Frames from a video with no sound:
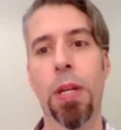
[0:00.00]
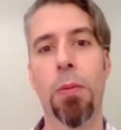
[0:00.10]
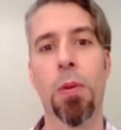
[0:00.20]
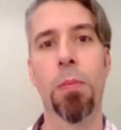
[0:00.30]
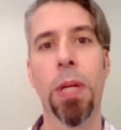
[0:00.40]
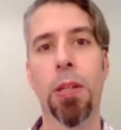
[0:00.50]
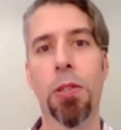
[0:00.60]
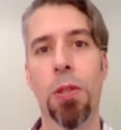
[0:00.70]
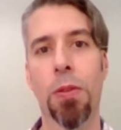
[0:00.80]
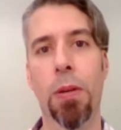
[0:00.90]
that we're making
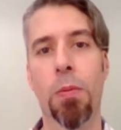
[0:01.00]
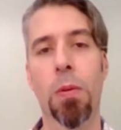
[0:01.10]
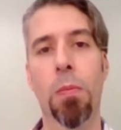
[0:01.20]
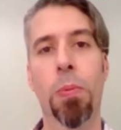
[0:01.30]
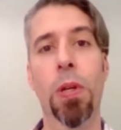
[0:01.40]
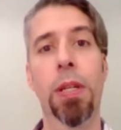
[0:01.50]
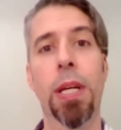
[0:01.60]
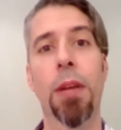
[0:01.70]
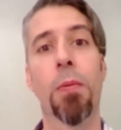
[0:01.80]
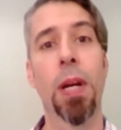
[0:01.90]
sure that we're putting
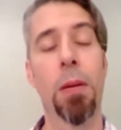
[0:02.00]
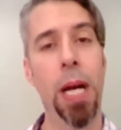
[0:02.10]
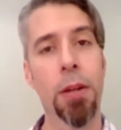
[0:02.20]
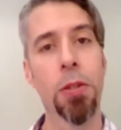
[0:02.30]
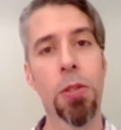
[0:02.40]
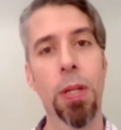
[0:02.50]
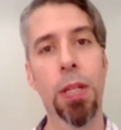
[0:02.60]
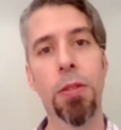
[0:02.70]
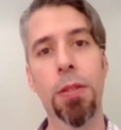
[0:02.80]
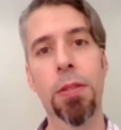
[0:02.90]
down the right amount of
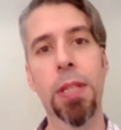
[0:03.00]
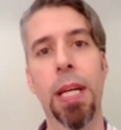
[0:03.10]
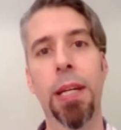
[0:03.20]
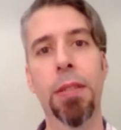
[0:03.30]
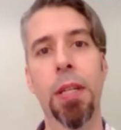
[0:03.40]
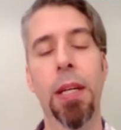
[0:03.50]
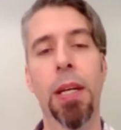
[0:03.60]
nutrients on the land.